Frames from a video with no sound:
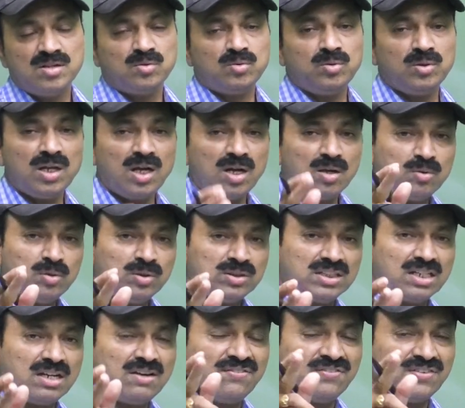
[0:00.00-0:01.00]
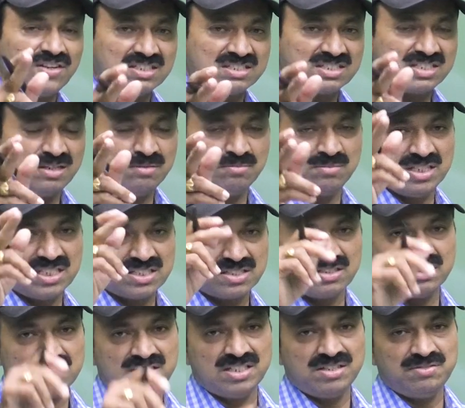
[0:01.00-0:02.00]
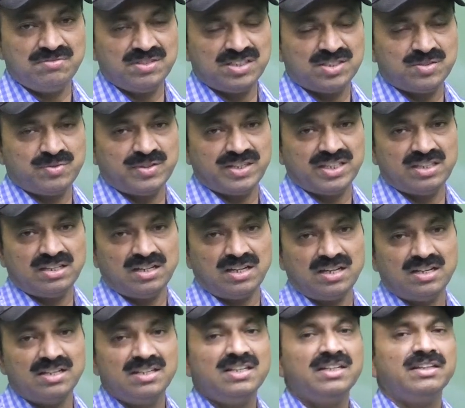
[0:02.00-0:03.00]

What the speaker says: Kula Gotra first time discussed in which Veda?